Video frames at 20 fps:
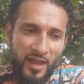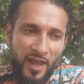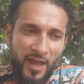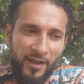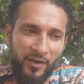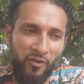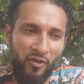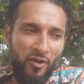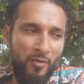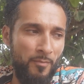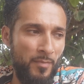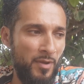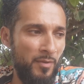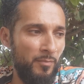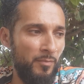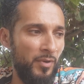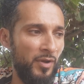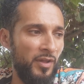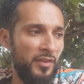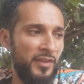And I
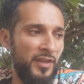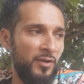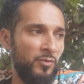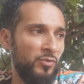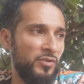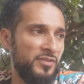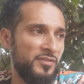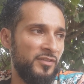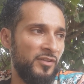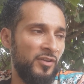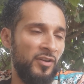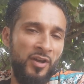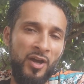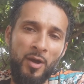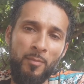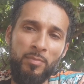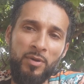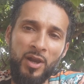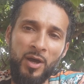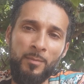remember there was
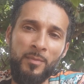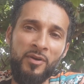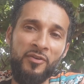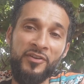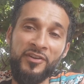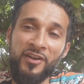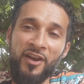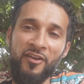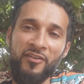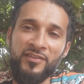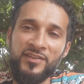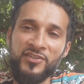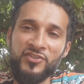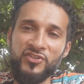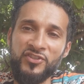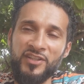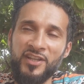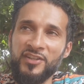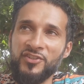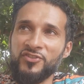a plumber in our
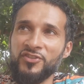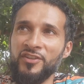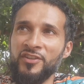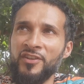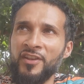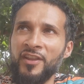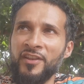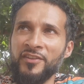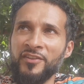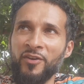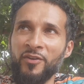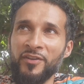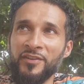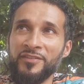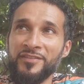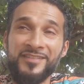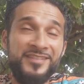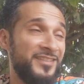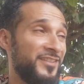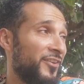initiation, and
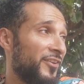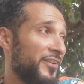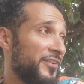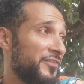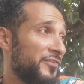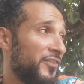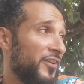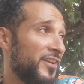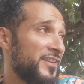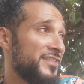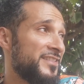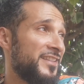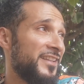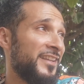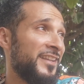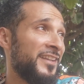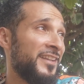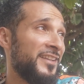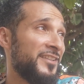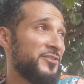his first
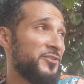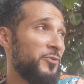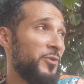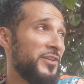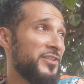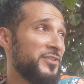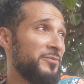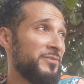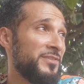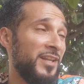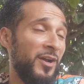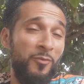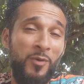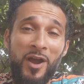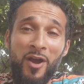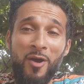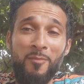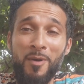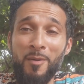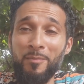thing, his question was like,
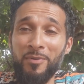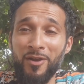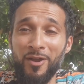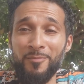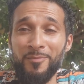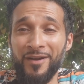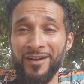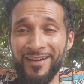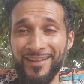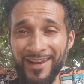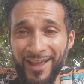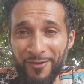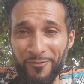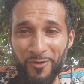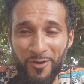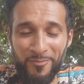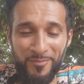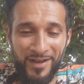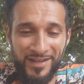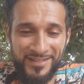"Wow, I'm a plumber. Like,
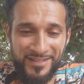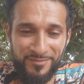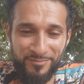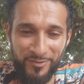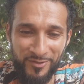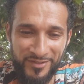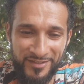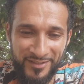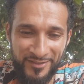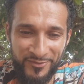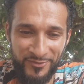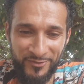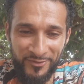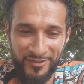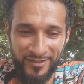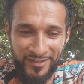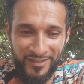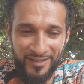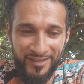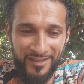what am I supposed to do?"
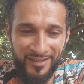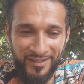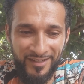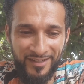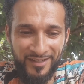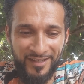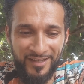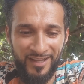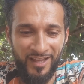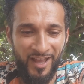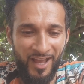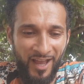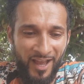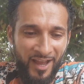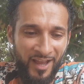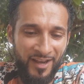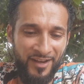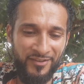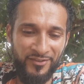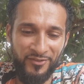
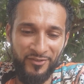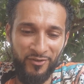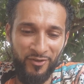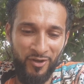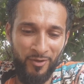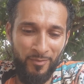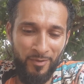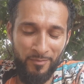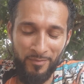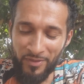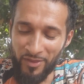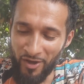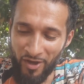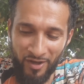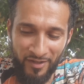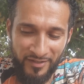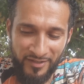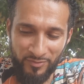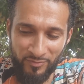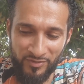And I remember the
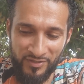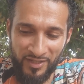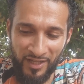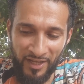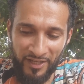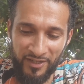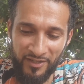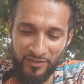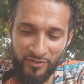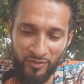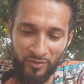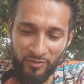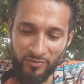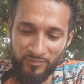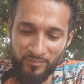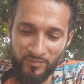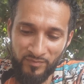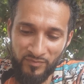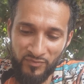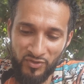answer was like,
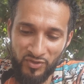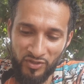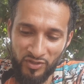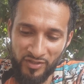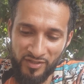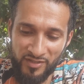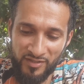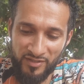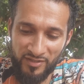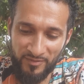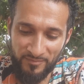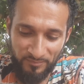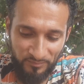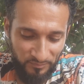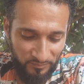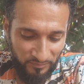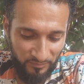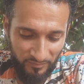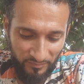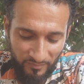just
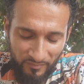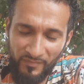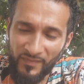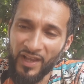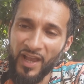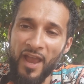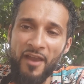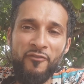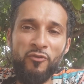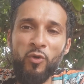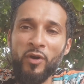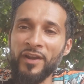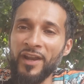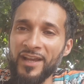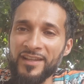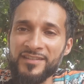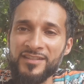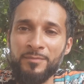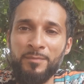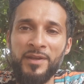everyone
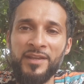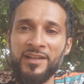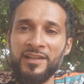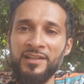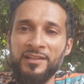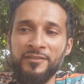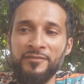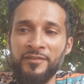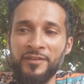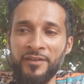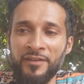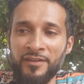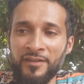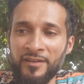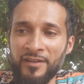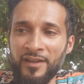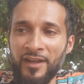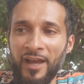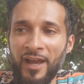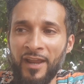has to make a living,
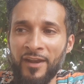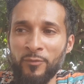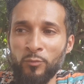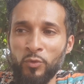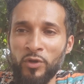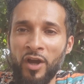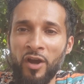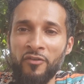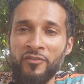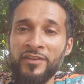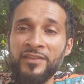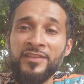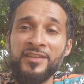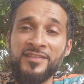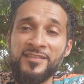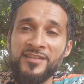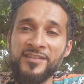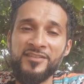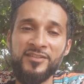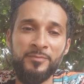and we are in
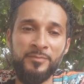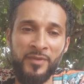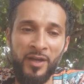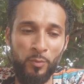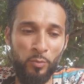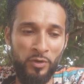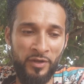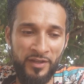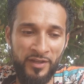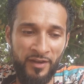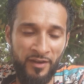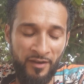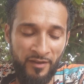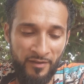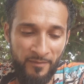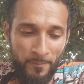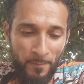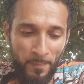the system that we're in.